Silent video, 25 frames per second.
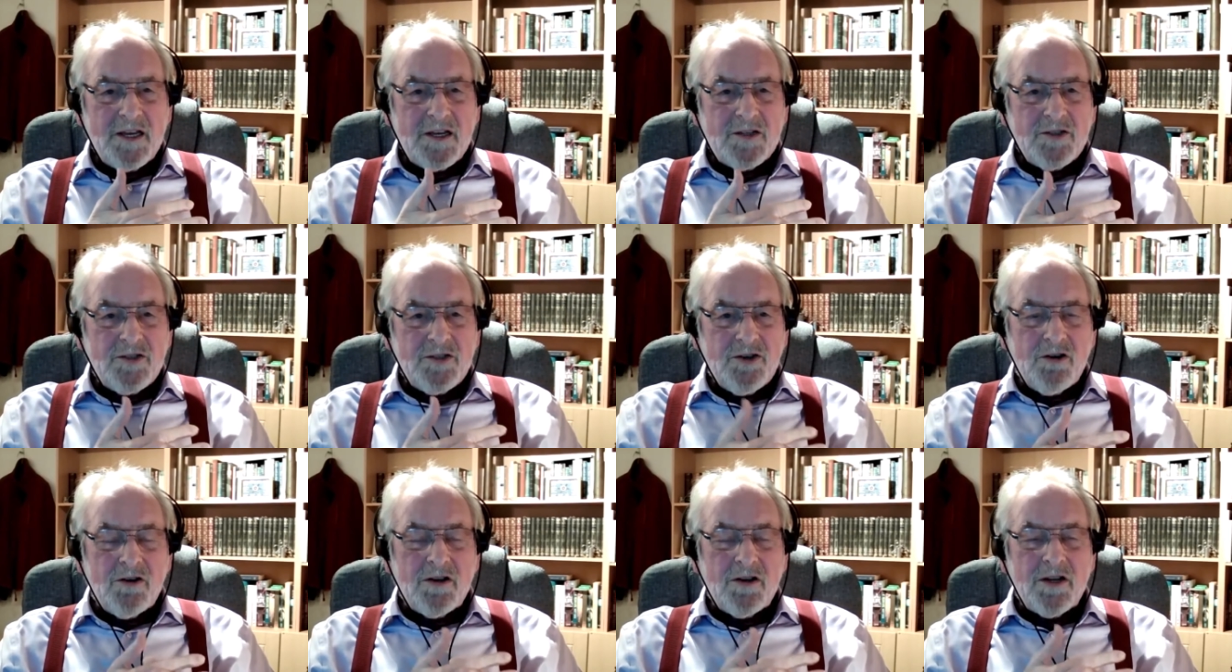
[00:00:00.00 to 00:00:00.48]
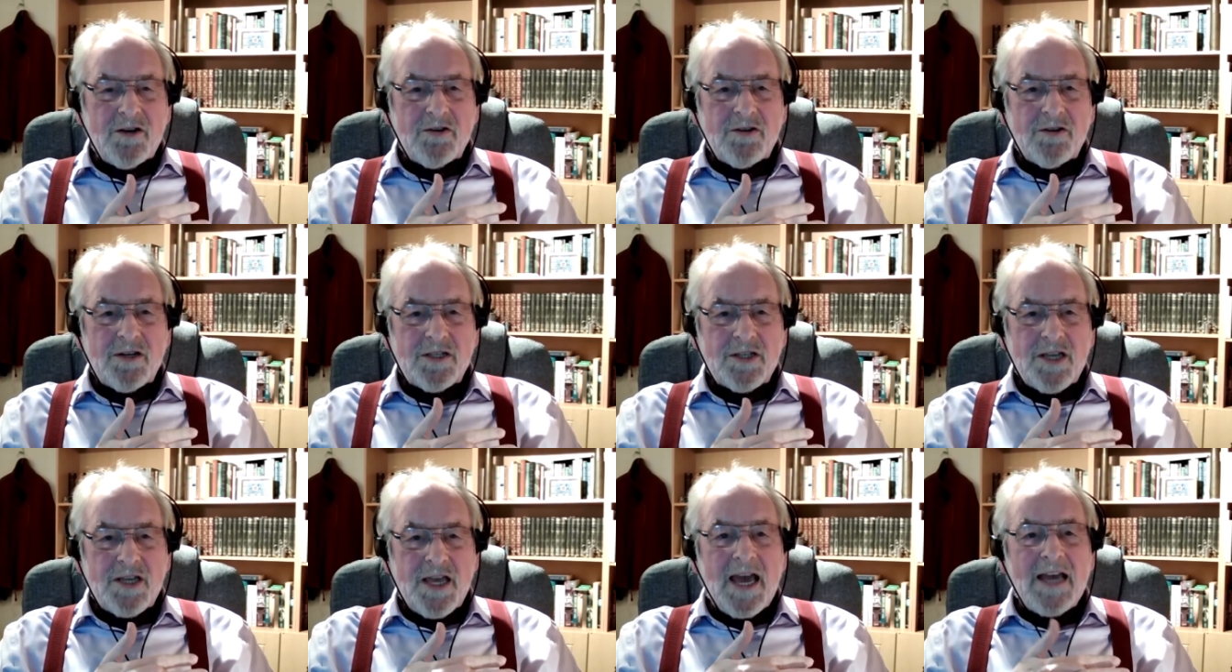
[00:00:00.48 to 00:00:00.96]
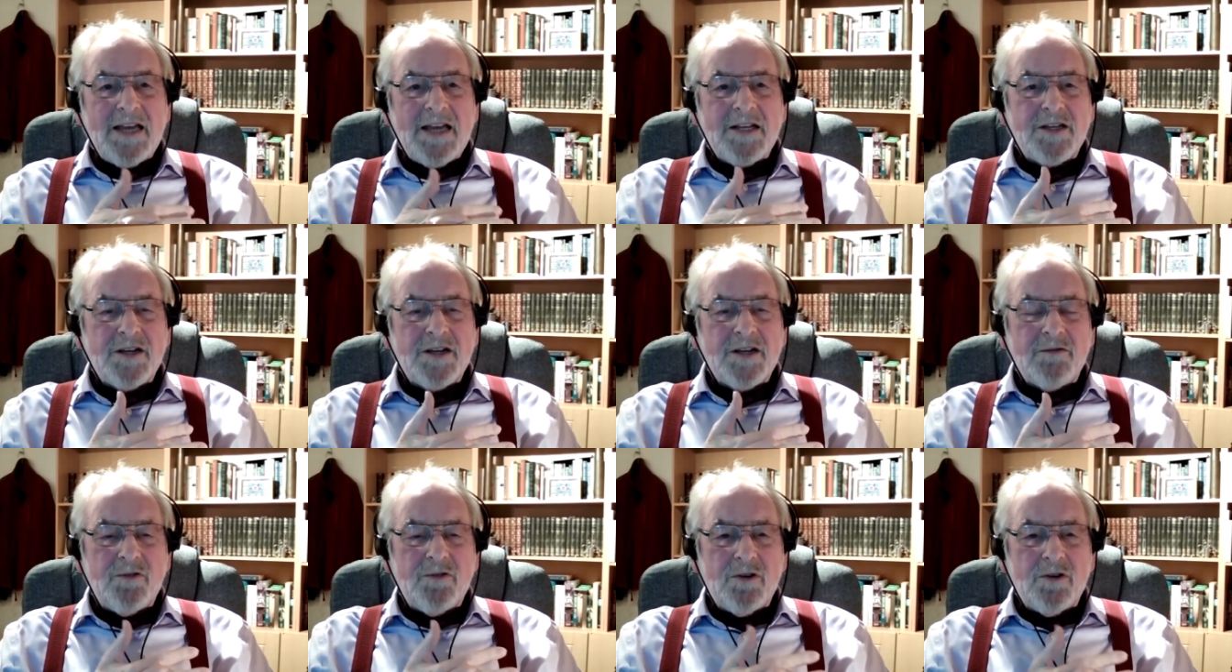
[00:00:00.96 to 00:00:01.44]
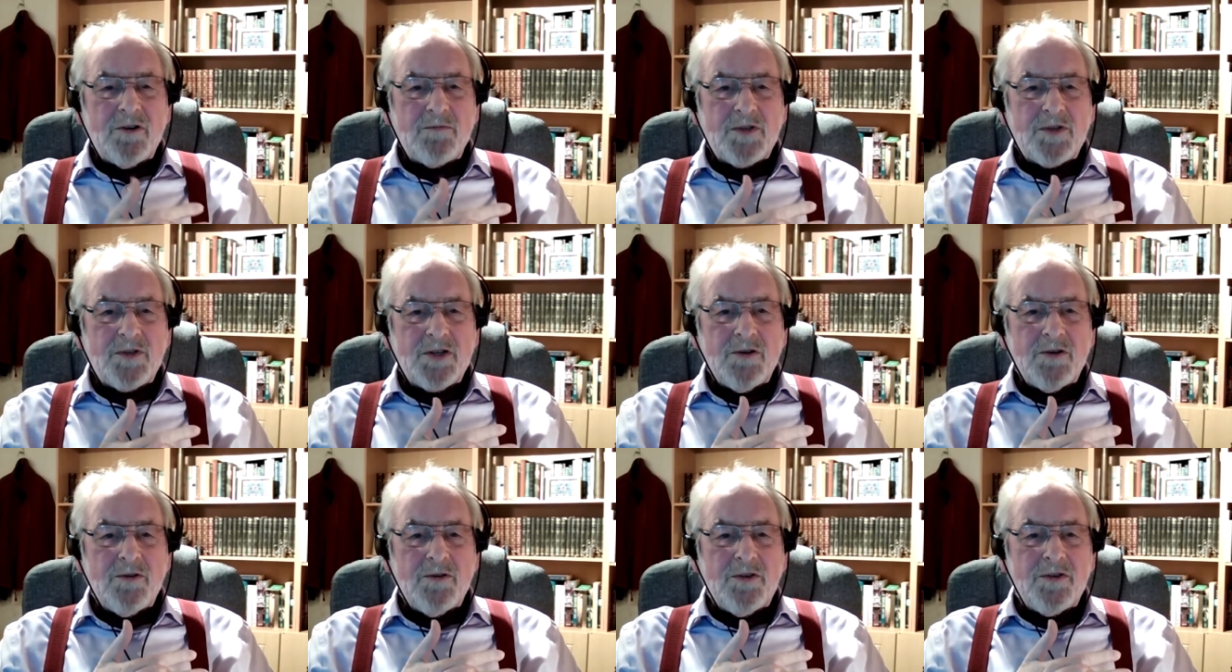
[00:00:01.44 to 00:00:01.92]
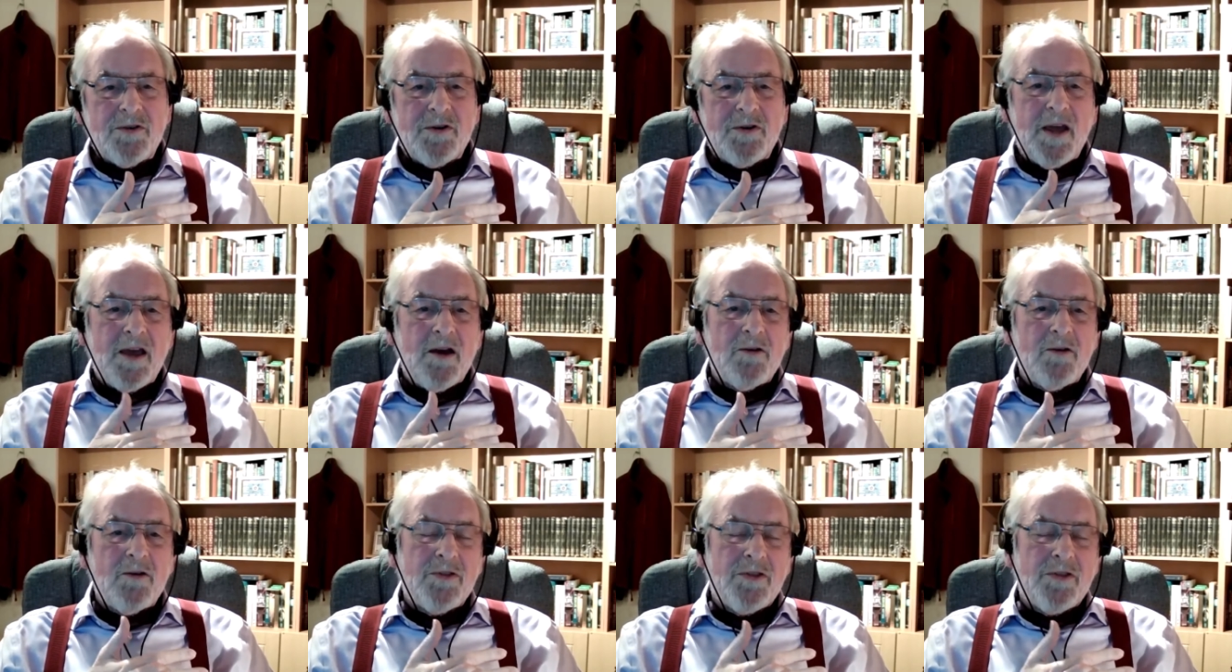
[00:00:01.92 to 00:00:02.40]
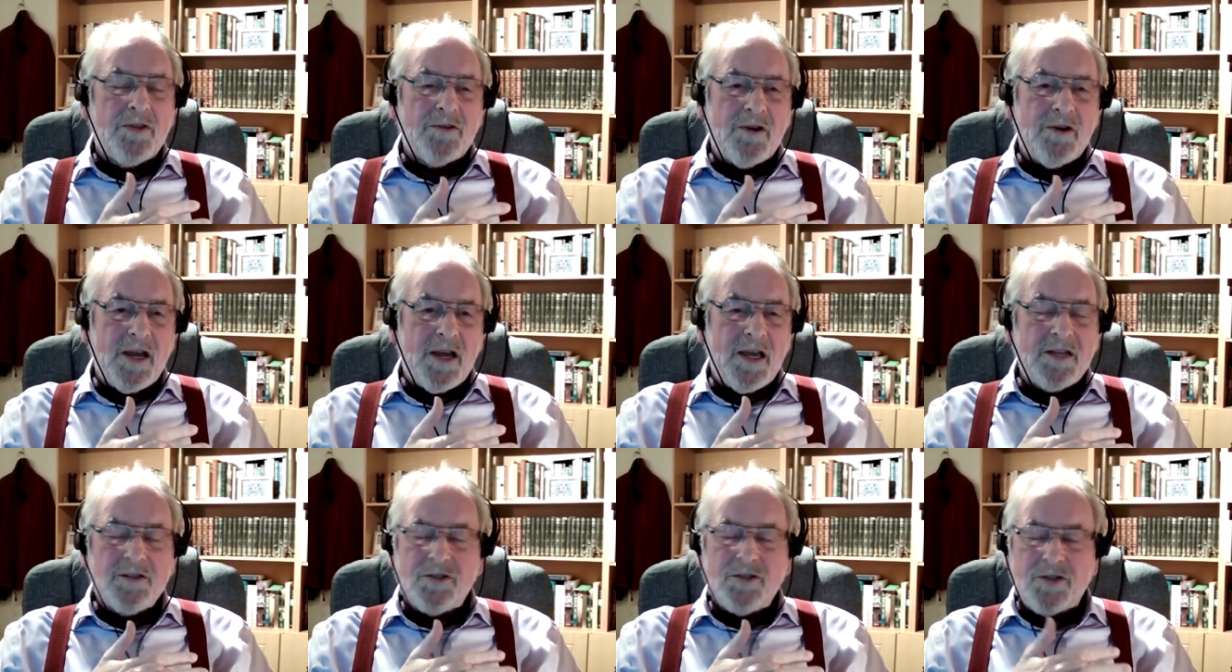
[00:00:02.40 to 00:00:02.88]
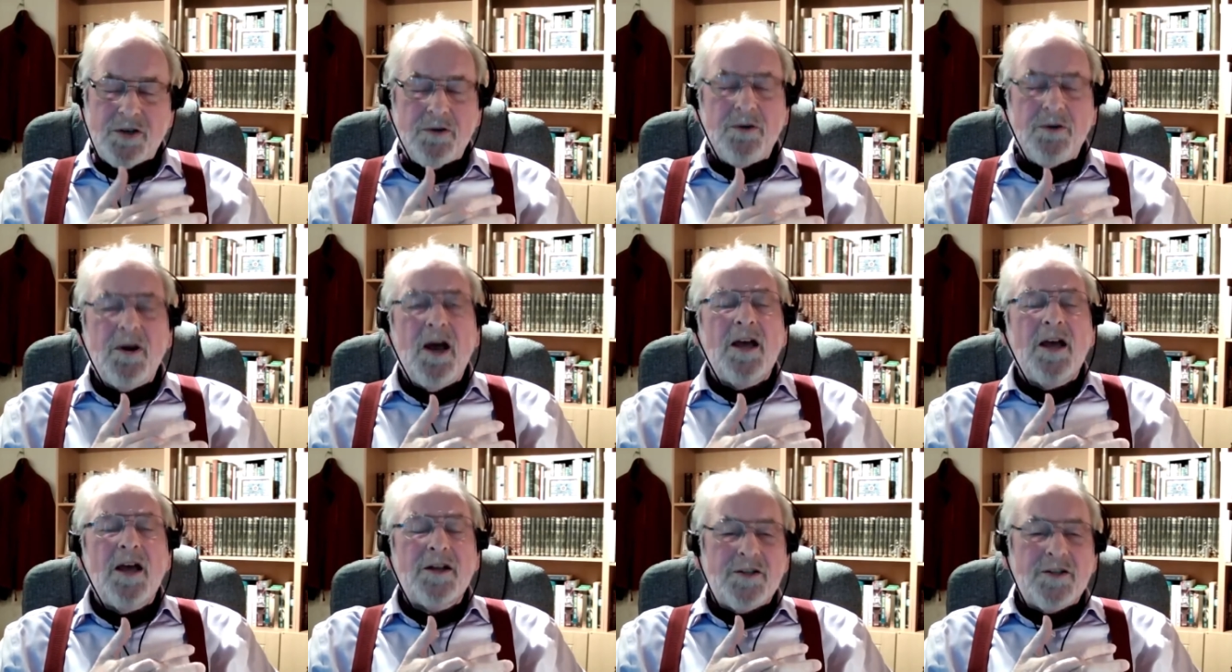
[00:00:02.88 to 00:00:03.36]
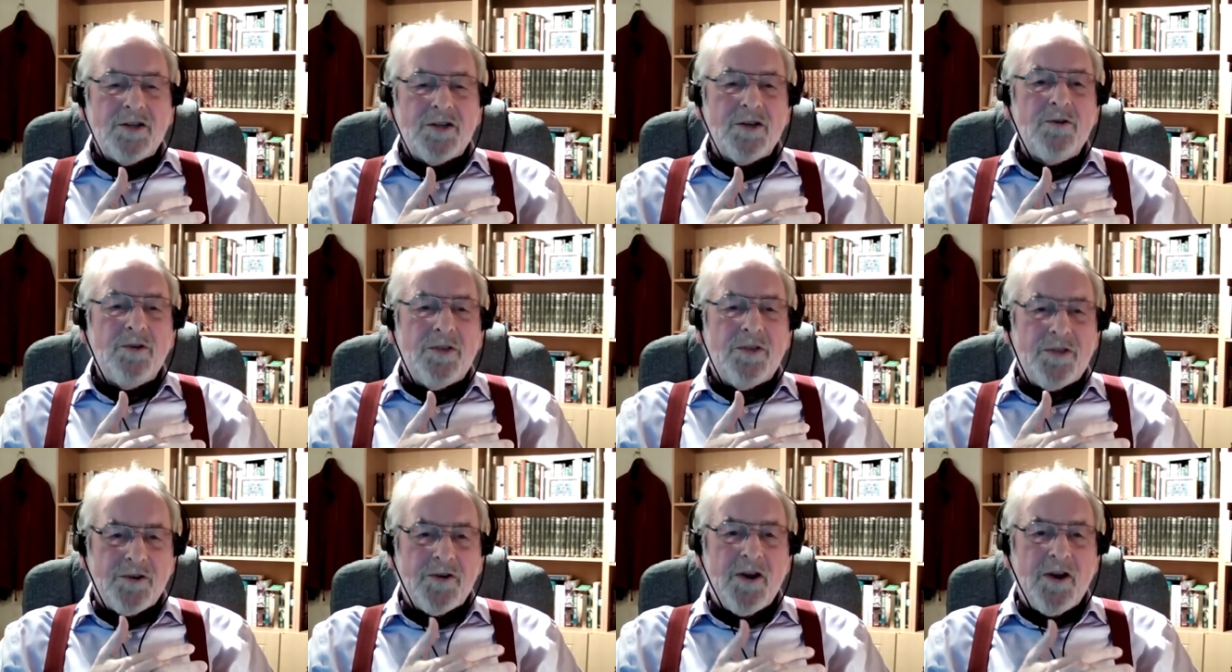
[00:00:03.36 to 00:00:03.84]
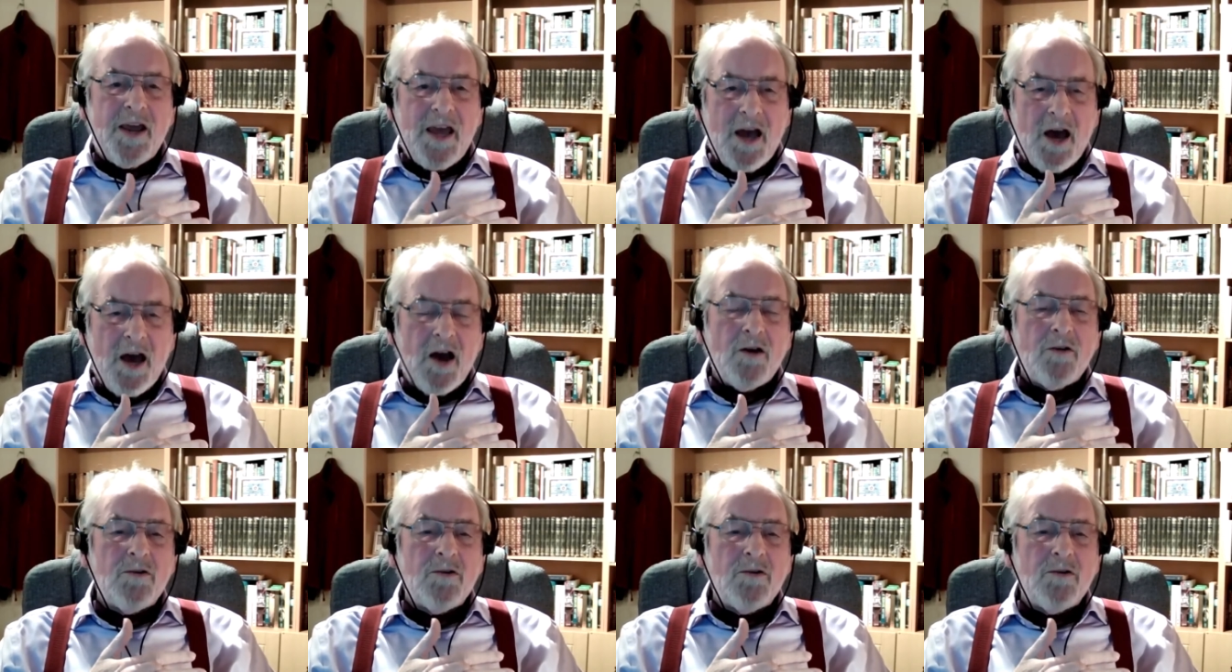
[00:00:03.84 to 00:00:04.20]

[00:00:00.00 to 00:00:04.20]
Join Chris Gator, room 2303, 230